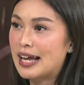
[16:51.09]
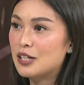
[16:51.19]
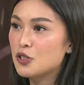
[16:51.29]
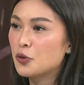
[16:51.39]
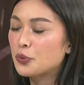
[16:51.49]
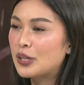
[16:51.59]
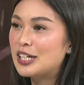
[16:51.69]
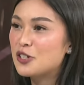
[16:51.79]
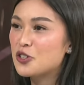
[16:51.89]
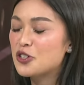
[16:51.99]
So really
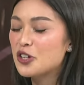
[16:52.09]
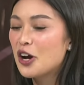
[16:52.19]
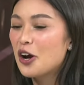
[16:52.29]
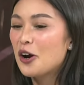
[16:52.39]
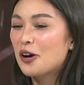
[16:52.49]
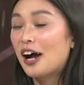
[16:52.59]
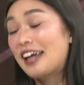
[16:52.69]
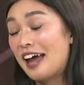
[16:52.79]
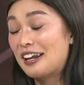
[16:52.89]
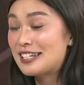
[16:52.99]
just,
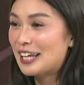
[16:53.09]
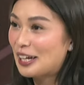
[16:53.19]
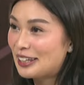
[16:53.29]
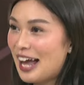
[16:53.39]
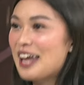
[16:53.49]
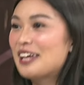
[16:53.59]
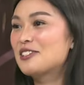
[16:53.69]
again, it's like a diet.